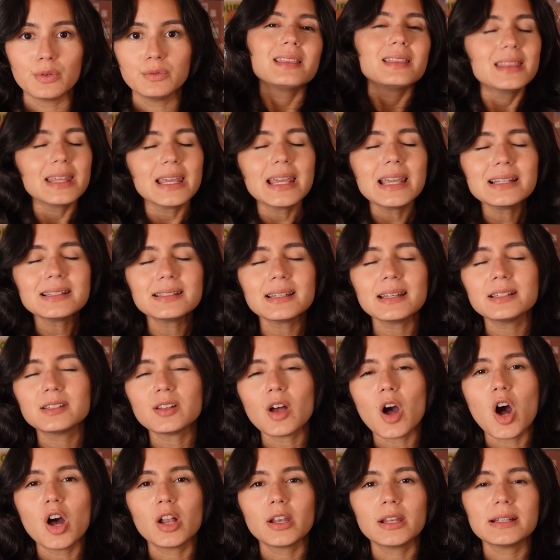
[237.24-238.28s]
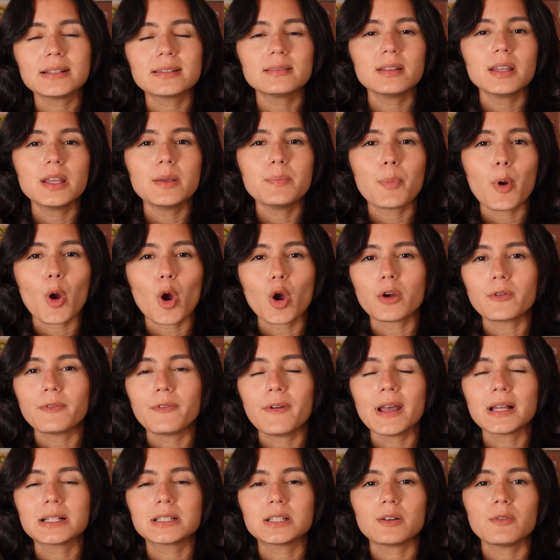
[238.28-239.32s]
This is honestly
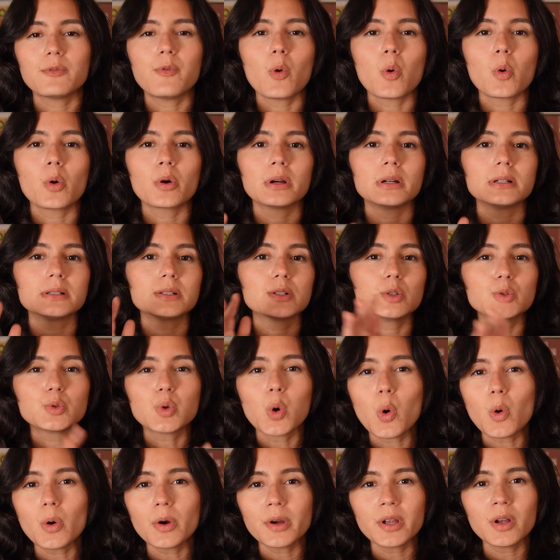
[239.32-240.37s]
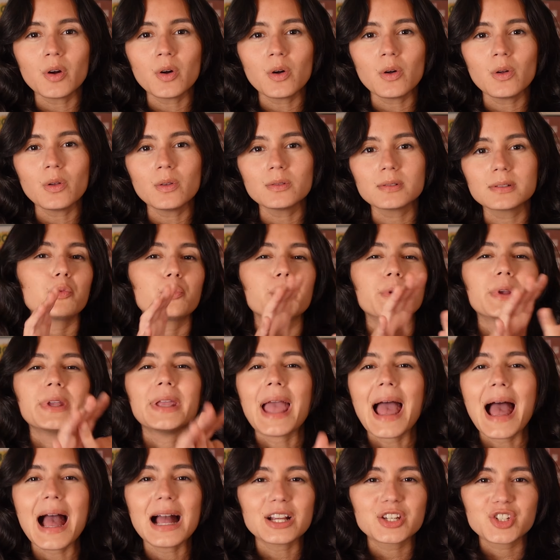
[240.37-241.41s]
perfect for tutorials,
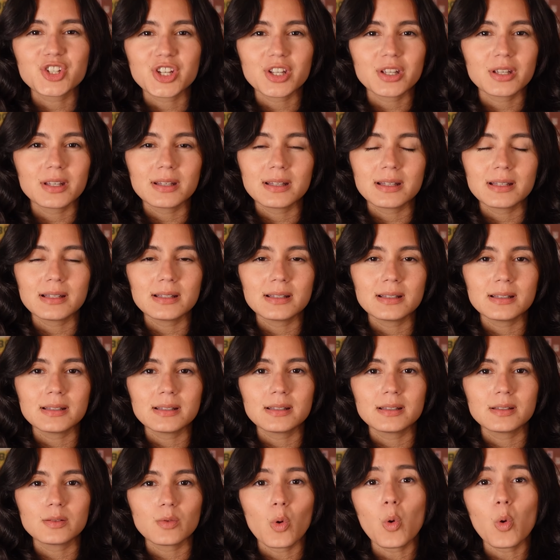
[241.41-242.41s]
reactions,